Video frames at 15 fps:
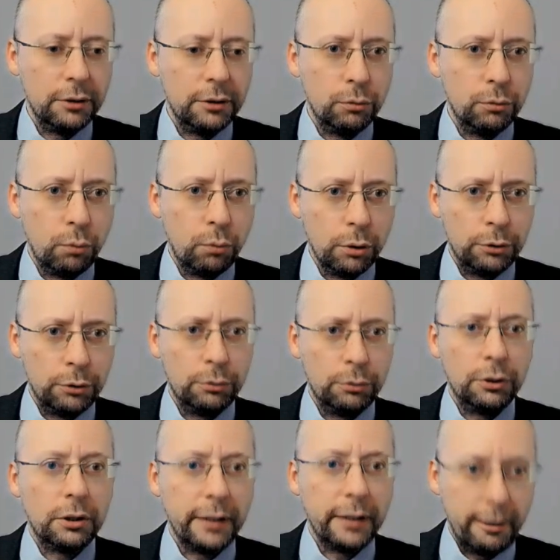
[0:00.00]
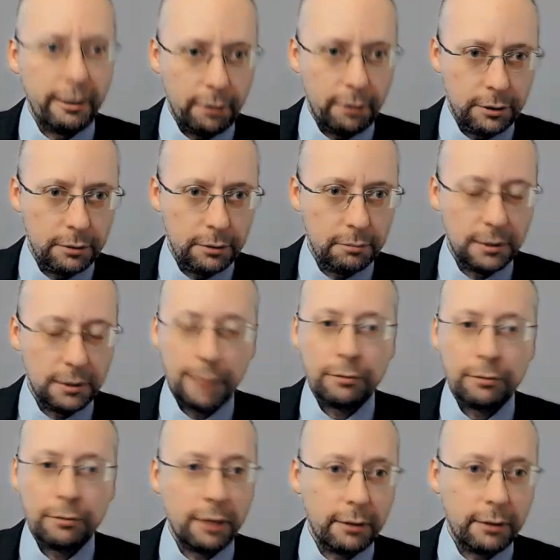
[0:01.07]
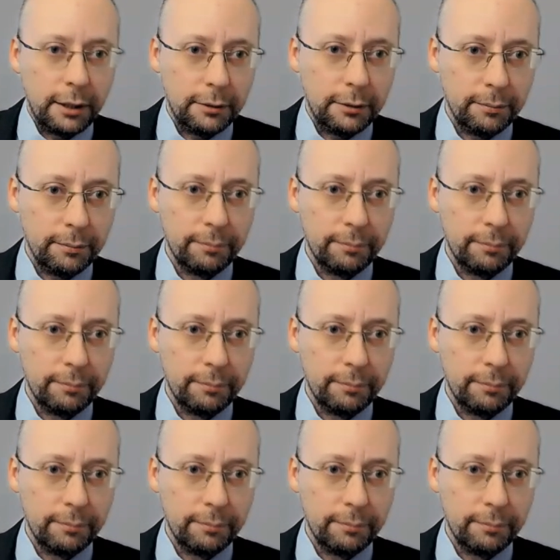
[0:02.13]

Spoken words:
you want to enslave us, something like that.